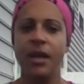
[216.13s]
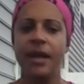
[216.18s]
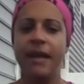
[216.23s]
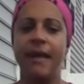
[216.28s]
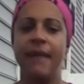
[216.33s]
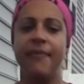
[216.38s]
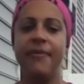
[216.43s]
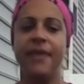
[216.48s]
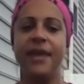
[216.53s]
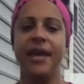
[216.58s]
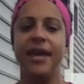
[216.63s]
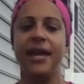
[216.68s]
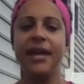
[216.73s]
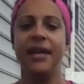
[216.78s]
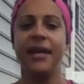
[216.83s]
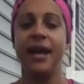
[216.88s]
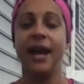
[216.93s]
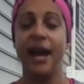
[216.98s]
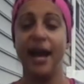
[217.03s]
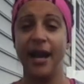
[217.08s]
And
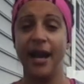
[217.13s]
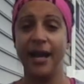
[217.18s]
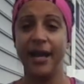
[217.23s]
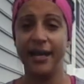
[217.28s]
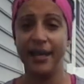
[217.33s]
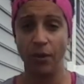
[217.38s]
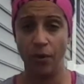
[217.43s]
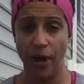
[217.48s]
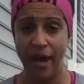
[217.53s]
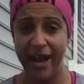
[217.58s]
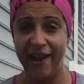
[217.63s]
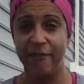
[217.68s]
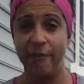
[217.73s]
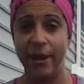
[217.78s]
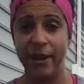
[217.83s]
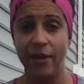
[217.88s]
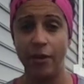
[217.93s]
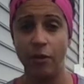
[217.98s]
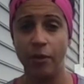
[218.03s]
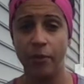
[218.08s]
then I have
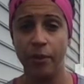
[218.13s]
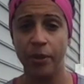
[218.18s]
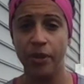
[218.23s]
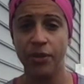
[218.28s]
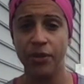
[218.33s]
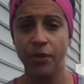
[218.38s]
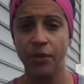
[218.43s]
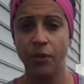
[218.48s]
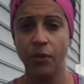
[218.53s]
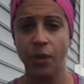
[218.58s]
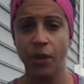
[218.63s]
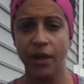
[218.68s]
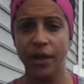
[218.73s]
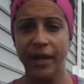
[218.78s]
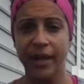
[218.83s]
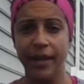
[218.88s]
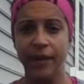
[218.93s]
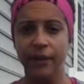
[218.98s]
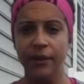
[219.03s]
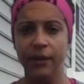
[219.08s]
my own personal
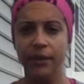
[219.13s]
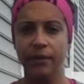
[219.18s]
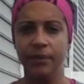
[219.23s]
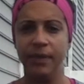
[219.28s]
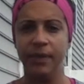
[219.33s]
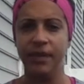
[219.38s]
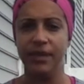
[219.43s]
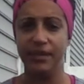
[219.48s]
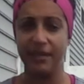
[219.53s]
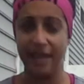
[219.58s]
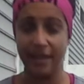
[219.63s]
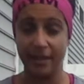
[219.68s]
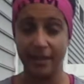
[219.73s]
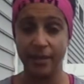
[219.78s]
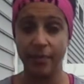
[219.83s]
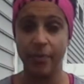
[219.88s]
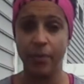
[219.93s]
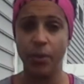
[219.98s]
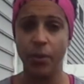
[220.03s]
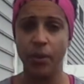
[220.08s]
workout because that's
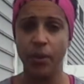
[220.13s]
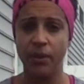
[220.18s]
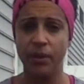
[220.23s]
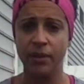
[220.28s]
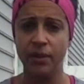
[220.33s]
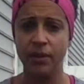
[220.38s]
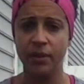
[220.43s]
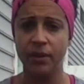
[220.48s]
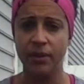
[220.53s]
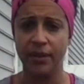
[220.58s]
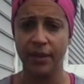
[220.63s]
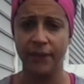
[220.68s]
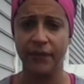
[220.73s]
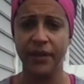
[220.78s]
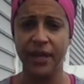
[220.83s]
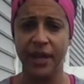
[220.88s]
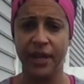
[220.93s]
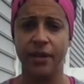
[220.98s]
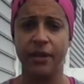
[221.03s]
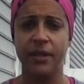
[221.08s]
important.
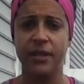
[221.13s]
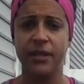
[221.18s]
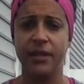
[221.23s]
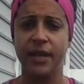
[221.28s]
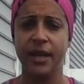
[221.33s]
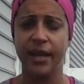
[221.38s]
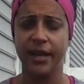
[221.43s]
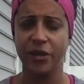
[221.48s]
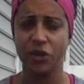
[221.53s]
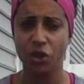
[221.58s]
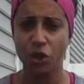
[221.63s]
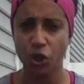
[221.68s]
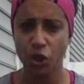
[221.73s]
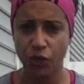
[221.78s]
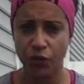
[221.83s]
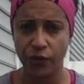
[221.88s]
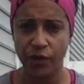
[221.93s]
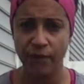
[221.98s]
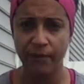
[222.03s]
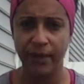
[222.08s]
Self-care is
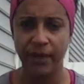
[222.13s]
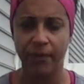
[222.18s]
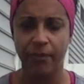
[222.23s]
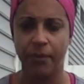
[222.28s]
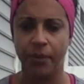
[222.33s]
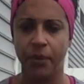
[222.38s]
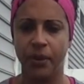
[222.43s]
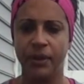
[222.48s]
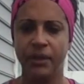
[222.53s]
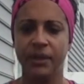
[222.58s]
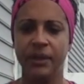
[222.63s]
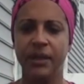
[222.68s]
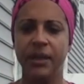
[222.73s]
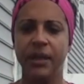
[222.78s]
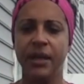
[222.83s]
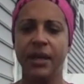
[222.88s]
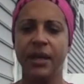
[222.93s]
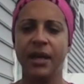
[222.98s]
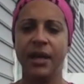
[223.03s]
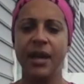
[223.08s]
extremely important.
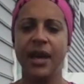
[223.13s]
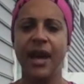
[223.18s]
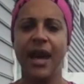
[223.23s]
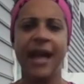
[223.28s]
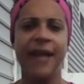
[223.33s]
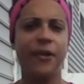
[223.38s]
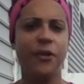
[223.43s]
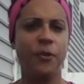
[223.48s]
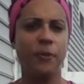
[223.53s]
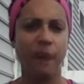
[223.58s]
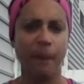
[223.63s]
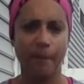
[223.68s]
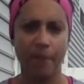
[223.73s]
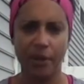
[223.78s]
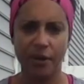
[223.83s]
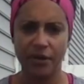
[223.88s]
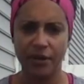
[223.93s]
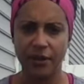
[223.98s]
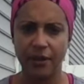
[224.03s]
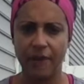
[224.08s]
I do my
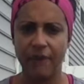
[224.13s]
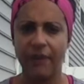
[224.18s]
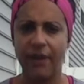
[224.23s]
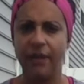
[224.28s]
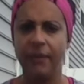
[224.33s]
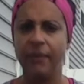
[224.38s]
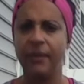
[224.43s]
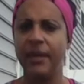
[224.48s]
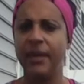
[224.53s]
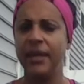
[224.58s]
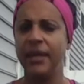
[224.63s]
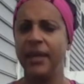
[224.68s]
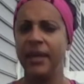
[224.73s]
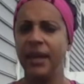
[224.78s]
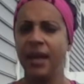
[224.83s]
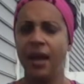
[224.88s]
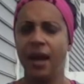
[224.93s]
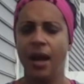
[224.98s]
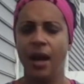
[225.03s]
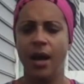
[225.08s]
personal development.
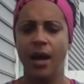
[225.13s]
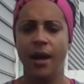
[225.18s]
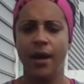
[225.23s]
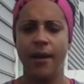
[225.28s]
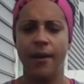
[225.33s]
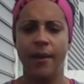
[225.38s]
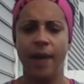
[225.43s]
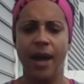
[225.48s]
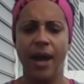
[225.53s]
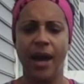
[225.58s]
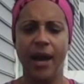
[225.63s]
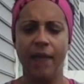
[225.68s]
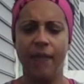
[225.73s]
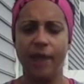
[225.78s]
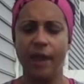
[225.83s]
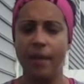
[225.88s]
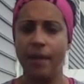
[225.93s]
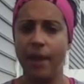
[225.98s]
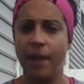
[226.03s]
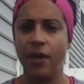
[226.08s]
I
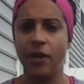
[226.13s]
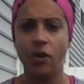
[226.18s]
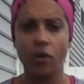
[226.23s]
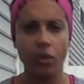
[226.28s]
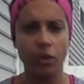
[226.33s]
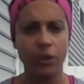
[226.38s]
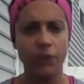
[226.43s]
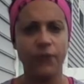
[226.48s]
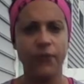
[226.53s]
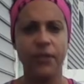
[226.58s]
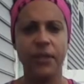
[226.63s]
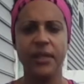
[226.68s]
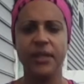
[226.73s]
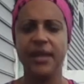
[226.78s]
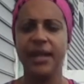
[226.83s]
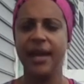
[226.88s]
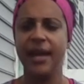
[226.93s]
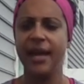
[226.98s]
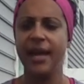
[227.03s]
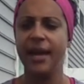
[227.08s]
write my goals for the
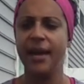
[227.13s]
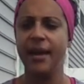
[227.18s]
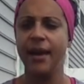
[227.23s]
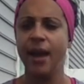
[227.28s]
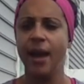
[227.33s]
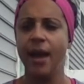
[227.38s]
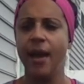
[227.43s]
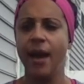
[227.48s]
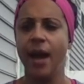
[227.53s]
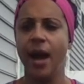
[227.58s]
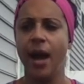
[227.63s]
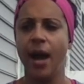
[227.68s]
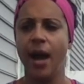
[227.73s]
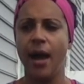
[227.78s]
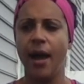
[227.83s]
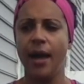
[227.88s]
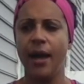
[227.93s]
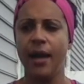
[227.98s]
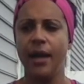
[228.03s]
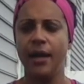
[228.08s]
day.
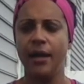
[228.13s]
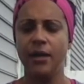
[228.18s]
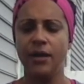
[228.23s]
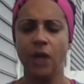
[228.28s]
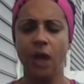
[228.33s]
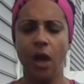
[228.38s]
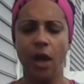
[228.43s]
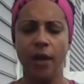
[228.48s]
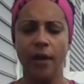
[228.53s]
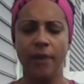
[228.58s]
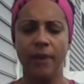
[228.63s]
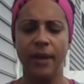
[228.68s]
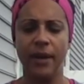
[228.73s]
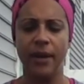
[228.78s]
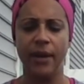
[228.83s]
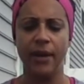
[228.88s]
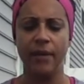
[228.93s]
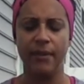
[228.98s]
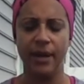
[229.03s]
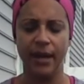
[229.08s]
I talk
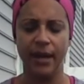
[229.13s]
about